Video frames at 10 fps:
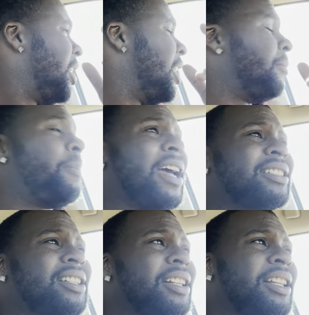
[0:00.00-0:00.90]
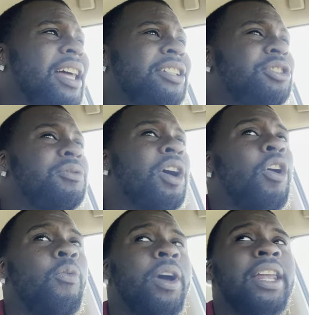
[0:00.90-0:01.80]
it basically lets you
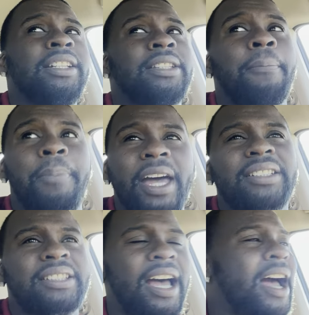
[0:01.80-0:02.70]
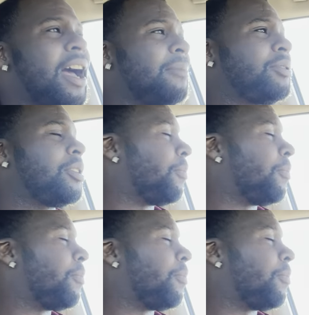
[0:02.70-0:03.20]
know when is the best time to